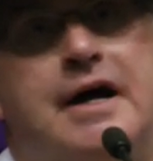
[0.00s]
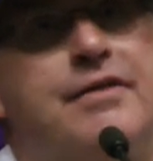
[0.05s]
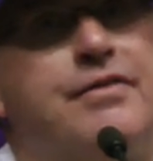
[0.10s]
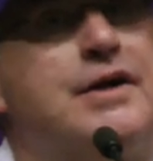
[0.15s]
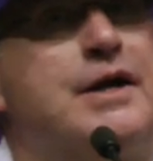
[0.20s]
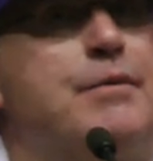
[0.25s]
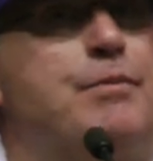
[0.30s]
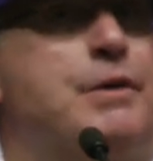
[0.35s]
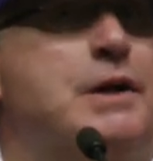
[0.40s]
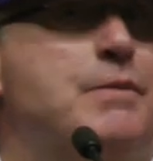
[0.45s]

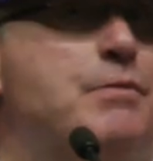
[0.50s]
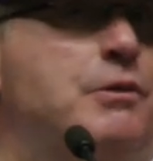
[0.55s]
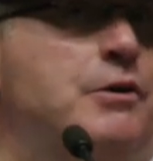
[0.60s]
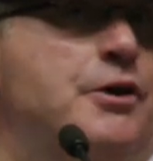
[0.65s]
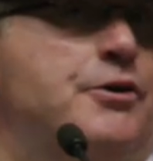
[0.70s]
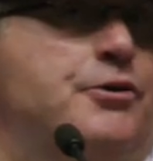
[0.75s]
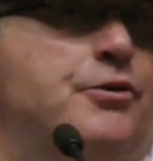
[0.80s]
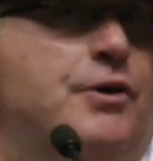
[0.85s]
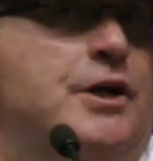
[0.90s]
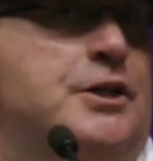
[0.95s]
think
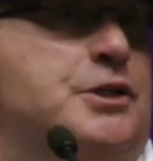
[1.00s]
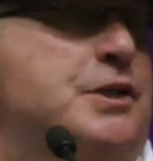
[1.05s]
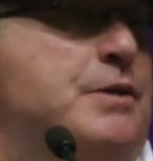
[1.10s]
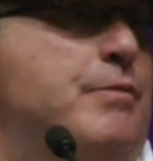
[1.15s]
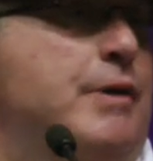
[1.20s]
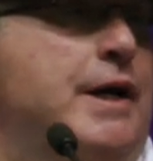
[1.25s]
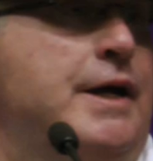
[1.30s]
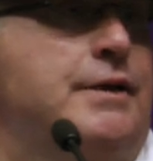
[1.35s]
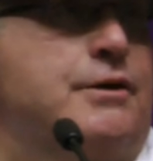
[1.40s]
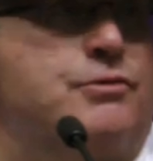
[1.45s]
people
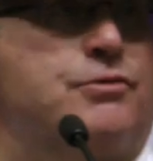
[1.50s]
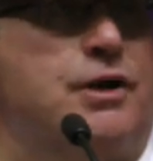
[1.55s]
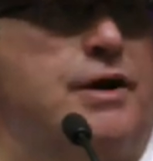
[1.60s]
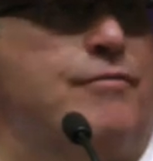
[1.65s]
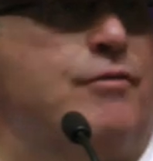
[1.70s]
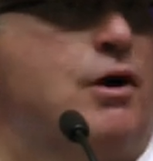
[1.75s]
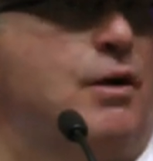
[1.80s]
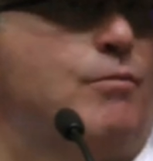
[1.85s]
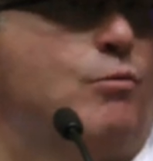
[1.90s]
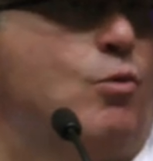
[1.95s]
underestimate
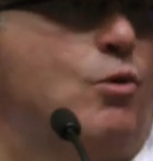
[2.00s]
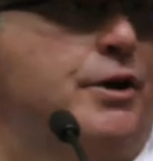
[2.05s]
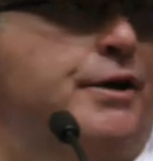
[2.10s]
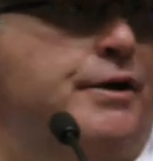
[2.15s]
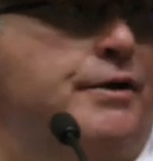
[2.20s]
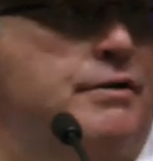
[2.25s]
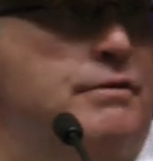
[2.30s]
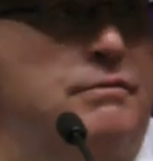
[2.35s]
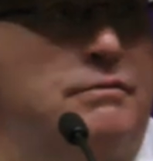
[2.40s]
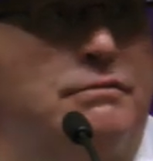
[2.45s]
Trayvon
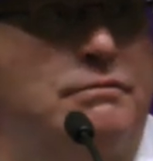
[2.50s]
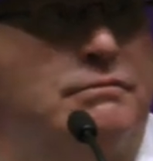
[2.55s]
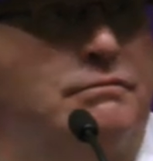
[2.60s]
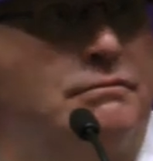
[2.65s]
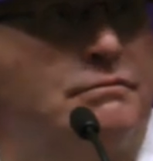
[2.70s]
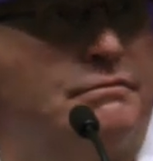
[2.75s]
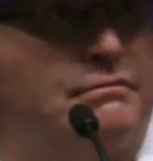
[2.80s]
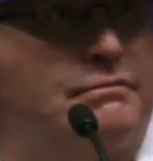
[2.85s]
Boykin.